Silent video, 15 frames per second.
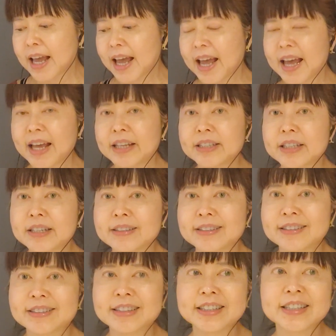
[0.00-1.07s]

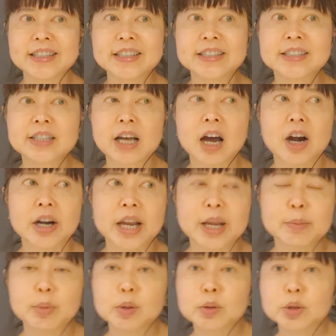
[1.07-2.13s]
and these are
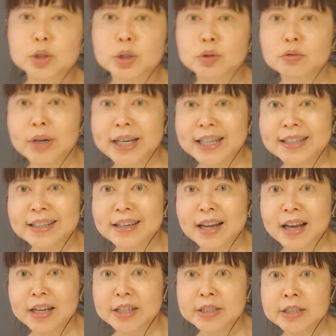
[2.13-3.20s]
able to
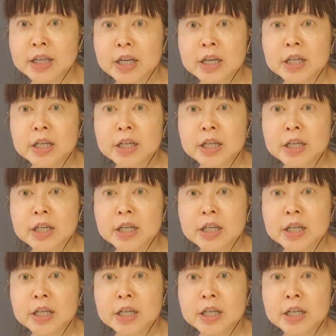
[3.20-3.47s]
recognize